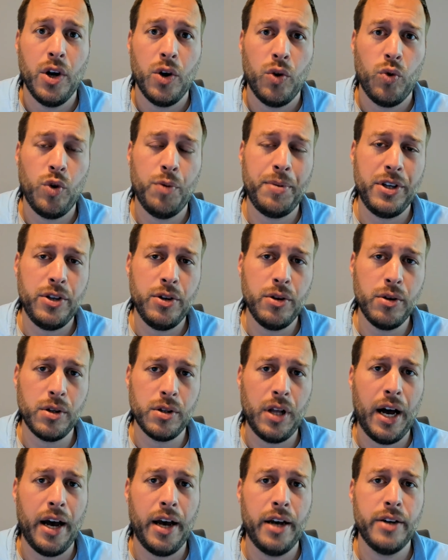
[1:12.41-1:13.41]
would be
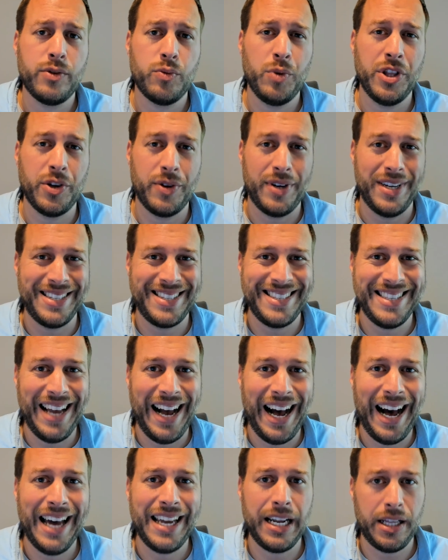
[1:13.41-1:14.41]
utilized when there is
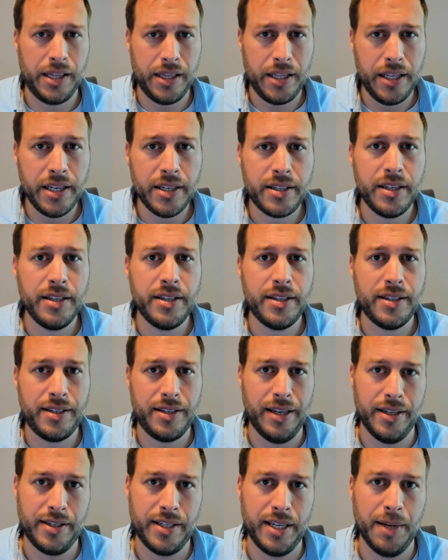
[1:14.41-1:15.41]
not a listed
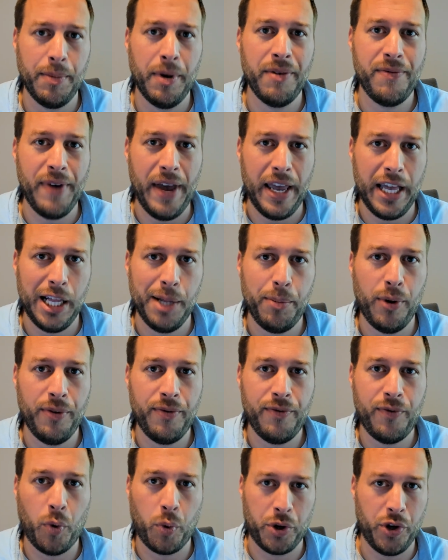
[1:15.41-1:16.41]
system available
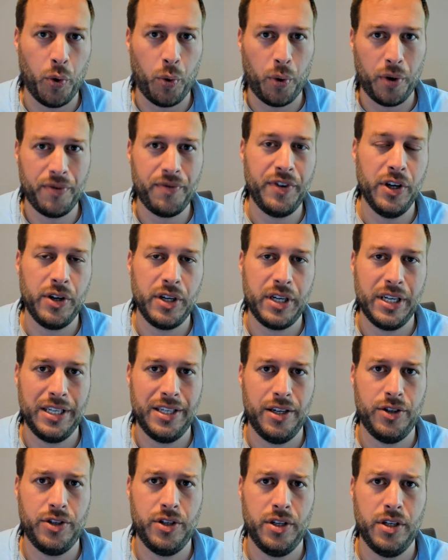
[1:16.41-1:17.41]
for your field
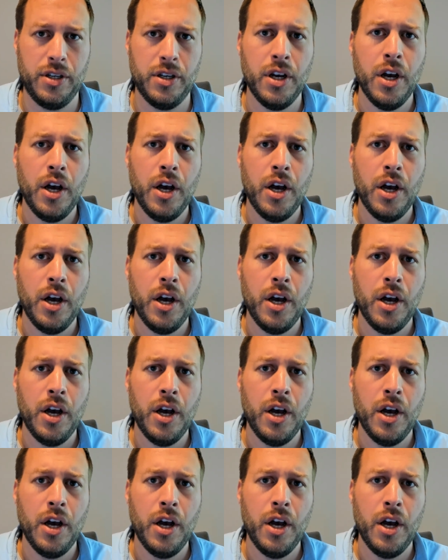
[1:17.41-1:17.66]
condition.